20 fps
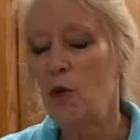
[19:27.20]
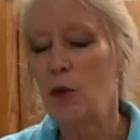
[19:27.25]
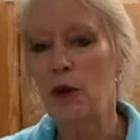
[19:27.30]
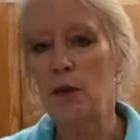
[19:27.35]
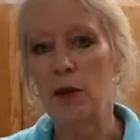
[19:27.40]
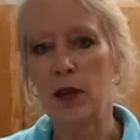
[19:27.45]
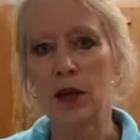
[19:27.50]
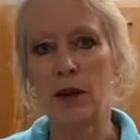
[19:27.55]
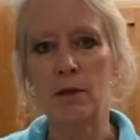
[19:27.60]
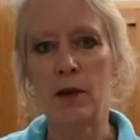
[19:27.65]

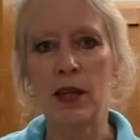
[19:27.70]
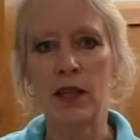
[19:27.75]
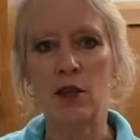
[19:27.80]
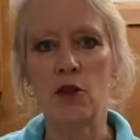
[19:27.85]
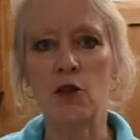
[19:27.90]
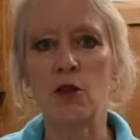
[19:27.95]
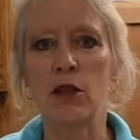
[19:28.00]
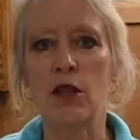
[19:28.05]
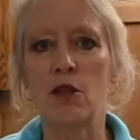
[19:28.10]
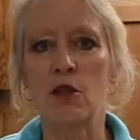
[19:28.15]
We
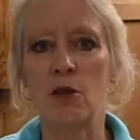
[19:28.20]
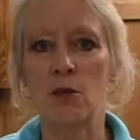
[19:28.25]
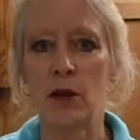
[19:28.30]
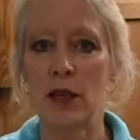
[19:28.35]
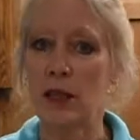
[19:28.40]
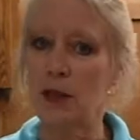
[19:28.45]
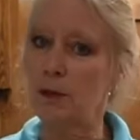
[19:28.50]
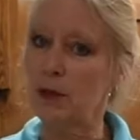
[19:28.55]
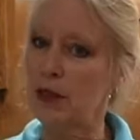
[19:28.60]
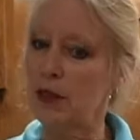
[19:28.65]
recommend that you get
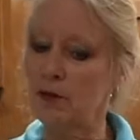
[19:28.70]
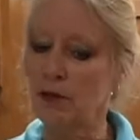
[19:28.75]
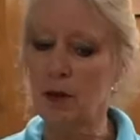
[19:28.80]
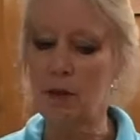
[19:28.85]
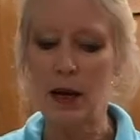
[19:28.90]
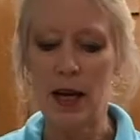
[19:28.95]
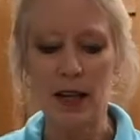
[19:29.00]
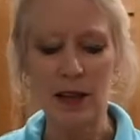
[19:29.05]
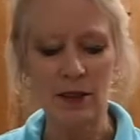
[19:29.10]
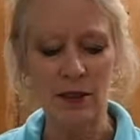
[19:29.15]
your recipes
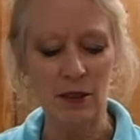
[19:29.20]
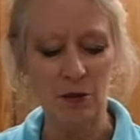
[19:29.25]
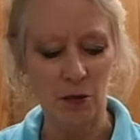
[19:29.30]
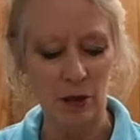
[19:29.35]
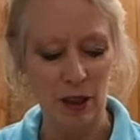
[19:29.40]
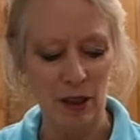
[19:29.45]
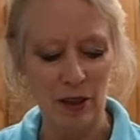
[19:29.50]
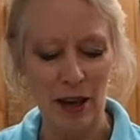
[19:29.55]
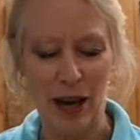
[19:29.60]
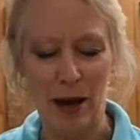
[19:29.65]
from
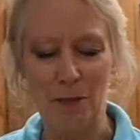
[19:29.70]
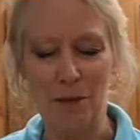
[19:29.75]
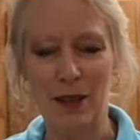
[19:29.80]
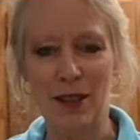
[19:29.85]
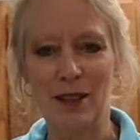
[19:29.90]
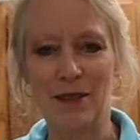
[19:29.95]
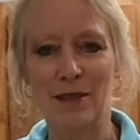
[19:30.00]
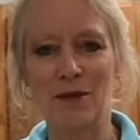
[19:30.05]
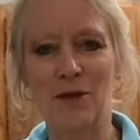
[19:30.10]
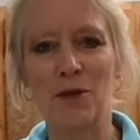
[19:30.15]
us. We are
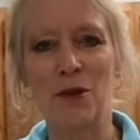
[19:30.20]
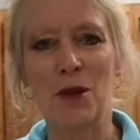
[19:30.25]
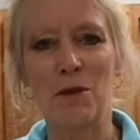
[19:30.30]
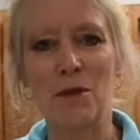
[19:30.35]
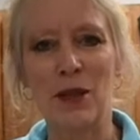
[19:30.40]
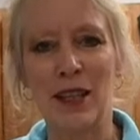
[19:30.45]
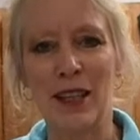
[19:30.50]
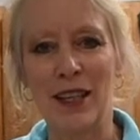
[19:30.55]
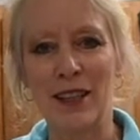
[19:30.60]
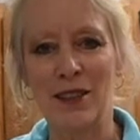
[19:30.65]
happy to
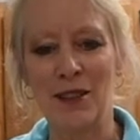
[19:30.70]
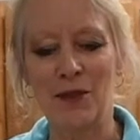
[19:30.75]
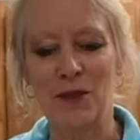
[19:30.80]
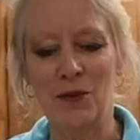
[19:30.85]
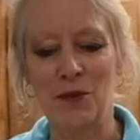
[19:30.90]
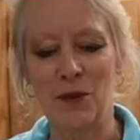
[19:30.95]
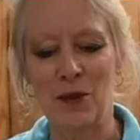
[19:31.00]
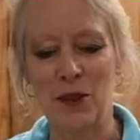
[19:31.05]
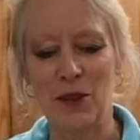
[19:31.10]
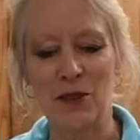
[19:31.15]
formulate
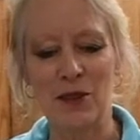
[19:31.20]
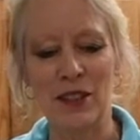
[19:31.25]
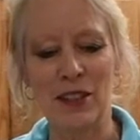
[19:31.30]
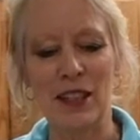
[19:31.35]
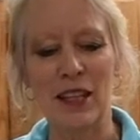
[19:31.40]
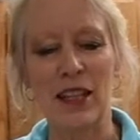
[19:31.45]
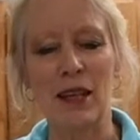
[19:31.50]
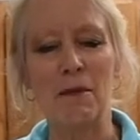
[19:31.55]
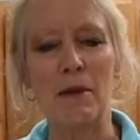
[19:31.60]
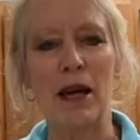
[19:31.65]
those for you
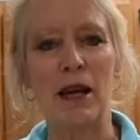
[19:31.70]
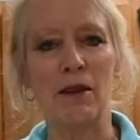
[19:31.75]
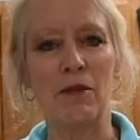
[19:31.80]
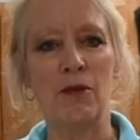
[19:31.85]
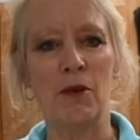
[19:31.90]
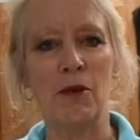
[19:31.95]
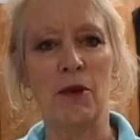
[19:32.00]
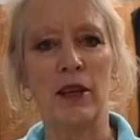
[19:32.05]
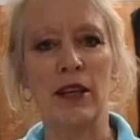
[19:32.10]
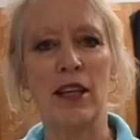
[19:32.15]
and send them
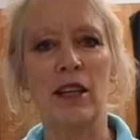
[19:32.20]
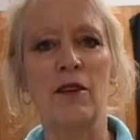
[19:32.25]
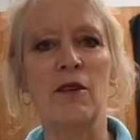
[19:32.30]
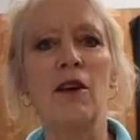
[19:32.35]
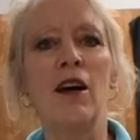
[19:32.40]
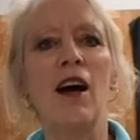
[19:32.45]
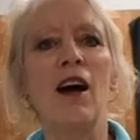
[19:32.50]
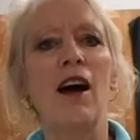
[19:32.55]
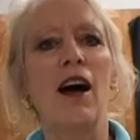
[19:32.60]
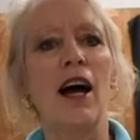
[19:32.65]
out for
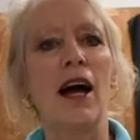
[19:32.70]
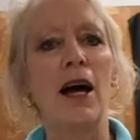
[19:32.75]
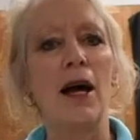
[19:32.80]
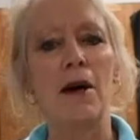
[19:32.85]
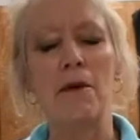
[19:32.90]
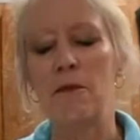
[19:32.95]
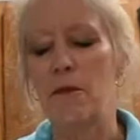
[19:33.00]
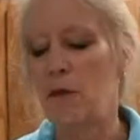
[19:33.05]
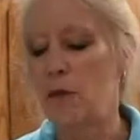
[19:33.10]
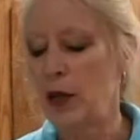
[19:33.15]
you.
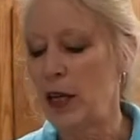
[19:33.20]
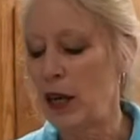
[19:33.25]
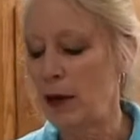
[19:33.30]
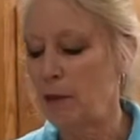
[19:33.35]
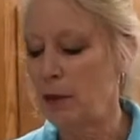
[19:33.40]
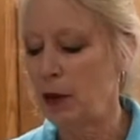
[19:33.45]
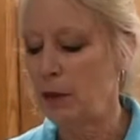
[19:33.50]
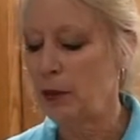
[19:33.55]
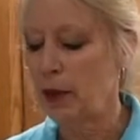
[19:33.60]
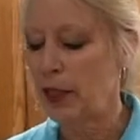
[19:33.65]
We
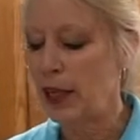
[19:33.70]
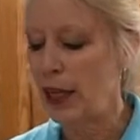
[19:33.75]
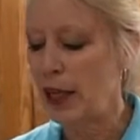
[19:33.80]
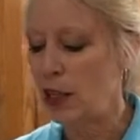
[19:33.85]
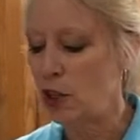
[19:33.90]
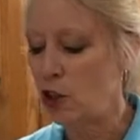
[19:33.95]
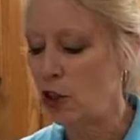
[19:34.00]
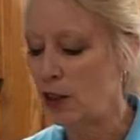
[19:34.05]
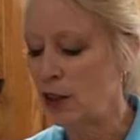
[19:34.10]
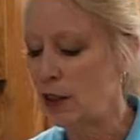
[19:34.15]
have
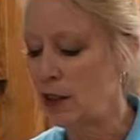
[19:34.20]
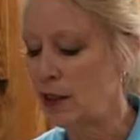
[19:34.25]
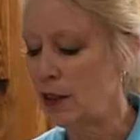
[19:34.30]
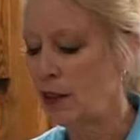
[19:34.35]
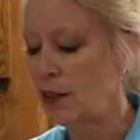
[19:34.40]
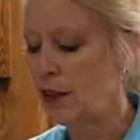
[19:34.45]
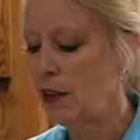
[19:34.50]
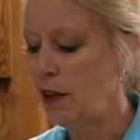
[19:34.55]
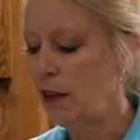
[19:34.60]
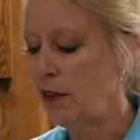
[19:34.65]

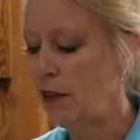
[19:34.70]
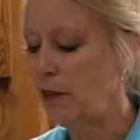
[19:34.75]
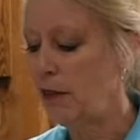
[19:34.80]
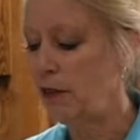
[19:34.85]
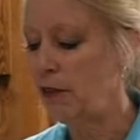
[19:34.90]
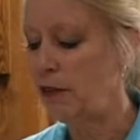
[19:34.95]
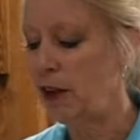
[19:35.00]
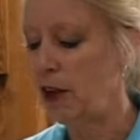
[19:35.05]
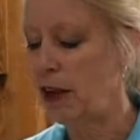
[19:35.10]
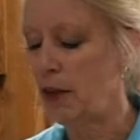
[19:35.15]
publications
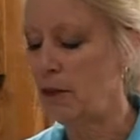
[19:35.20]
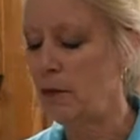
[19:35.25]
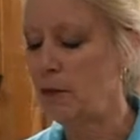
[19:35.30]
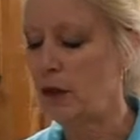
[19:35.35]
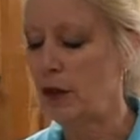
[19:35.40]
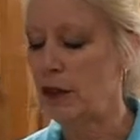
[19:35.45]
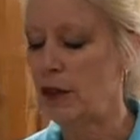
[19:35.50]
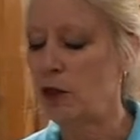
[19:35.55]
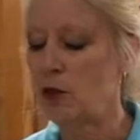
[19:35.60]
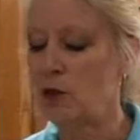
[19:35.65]

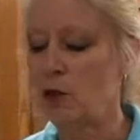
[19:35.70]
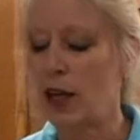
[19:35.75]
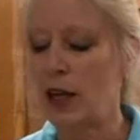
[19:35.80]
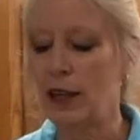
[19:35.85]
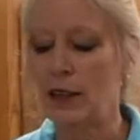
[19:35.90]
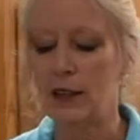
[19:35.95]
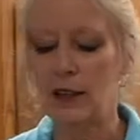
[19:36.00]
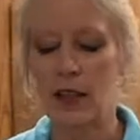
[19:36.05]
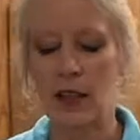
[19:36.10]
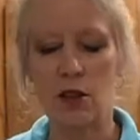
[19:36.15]
from the
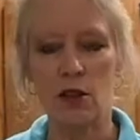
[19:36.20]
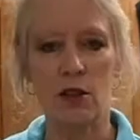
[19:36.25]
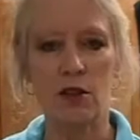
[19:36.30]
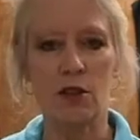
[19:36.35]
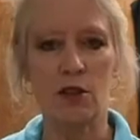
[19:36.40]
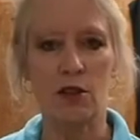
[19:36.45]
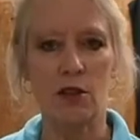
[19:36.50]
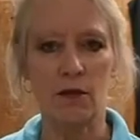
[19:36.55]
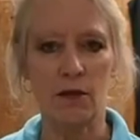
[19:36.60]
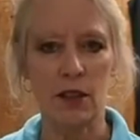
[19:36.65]
UK
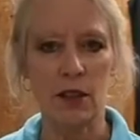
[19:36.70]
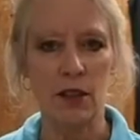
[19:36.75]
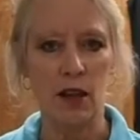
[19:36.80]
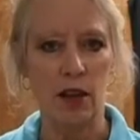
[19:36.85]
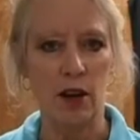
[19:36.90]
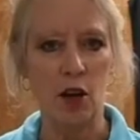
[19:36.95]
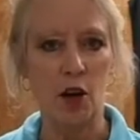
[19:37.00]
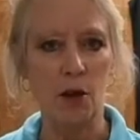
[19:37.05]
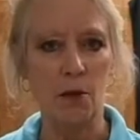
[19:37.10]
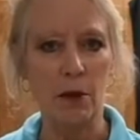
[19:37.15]
Extension
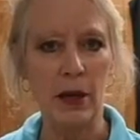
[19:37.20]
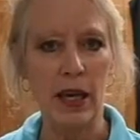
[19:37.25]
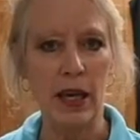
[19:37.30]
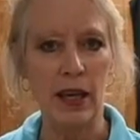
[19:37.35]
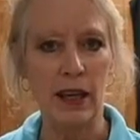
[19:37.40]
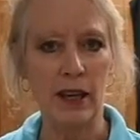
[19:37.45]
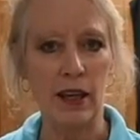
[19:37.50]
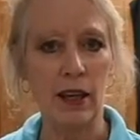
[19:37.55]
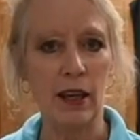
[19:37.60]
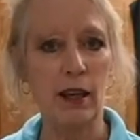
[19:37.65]
Service on home
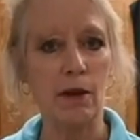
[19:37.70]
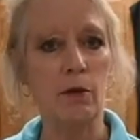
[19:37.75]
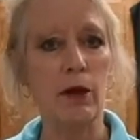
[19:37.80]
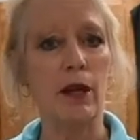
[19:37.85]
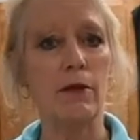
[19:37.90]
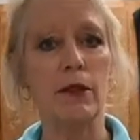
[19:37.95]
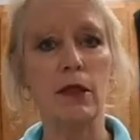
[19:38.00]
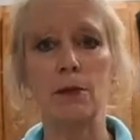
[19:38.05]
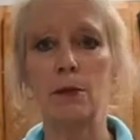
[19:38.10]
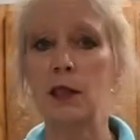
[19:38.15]
canning,
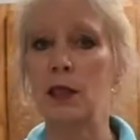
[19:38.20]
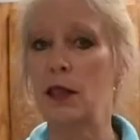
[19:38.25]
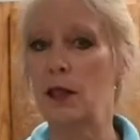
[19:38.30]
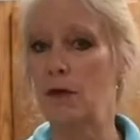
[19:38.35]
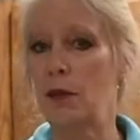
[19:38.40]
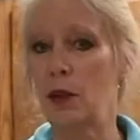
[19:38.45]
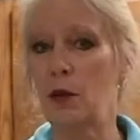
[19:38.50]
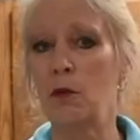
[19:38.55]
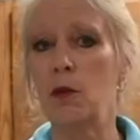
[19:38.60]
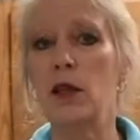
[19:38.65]
and we have
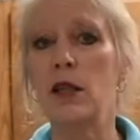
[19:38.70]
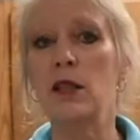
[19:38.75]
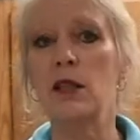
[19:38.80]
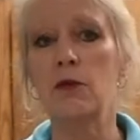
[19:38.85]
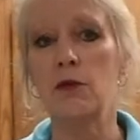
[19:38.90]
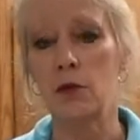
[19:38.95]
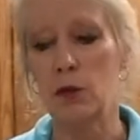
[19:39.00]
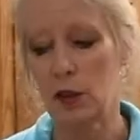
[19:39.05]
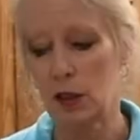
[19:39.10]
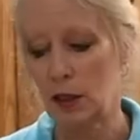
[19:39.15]
specific
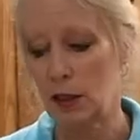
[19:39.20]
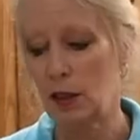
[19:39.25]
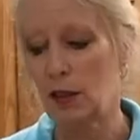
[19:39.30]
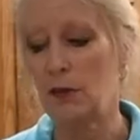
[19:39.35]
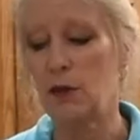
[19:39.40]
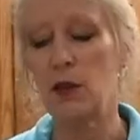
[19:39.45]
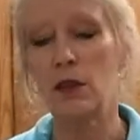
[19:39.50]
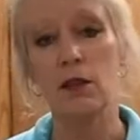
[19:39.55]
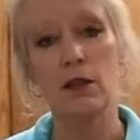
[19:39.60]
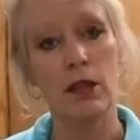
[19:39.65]
ones for
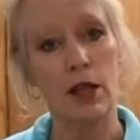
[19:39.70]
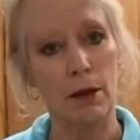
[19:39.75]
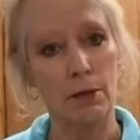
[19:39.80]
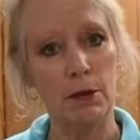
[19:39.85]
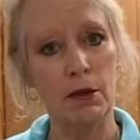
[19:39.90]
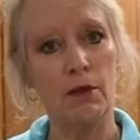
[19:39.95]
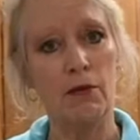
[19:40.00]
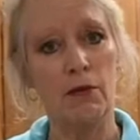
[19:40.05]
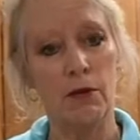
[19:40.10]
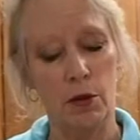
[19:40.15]
different
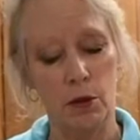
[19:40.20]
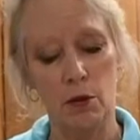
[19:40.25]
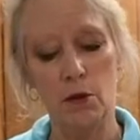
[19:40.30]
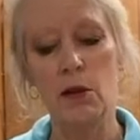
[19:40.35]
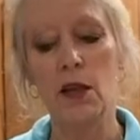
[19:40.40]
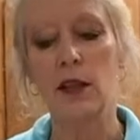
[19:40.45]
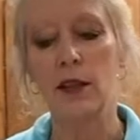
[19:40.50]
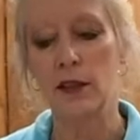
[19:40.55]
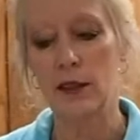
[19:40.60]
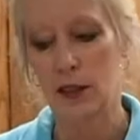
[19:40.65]
types of
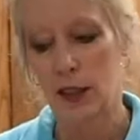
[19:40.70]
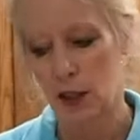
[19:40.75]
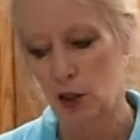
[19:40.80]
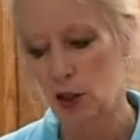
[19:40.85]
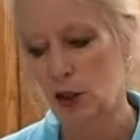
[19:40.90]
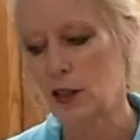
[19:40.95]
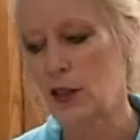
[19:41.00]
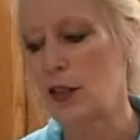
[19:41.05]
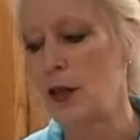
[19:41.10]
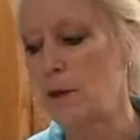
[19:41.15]
food,
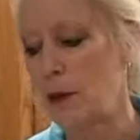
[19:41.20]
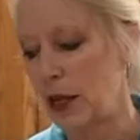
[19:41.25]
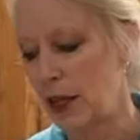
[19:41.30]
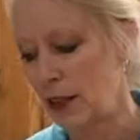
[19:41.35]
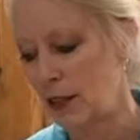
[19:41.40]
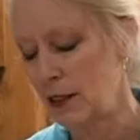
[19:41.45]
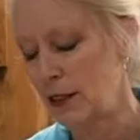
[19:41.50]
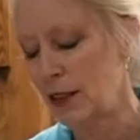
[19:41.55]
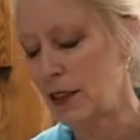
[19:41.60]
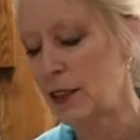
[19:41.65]
such as
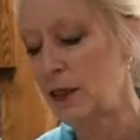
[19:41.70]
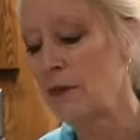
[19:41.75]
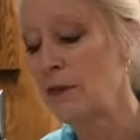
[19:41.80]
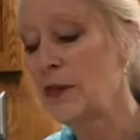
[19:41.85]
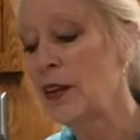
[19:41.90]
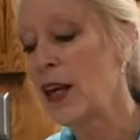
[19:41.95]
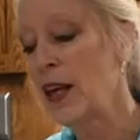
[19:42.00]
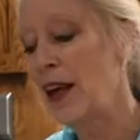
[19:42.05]
tomatoes.